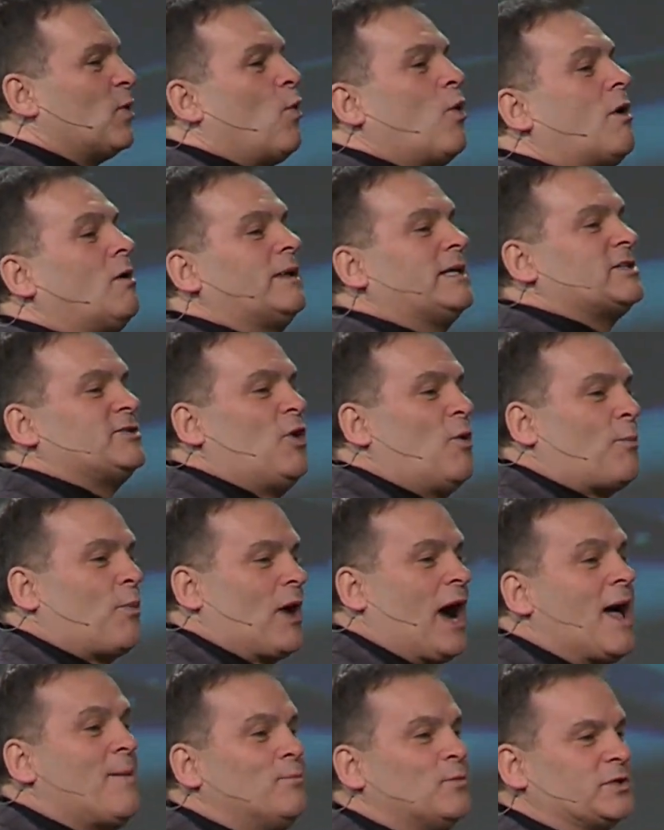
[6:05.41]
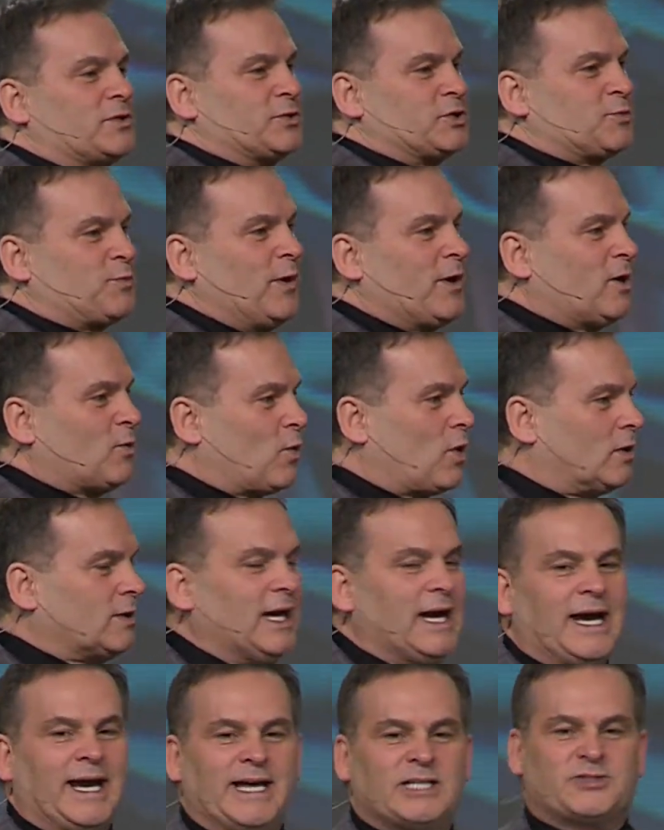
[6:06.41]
The world has no problem with the spirit world.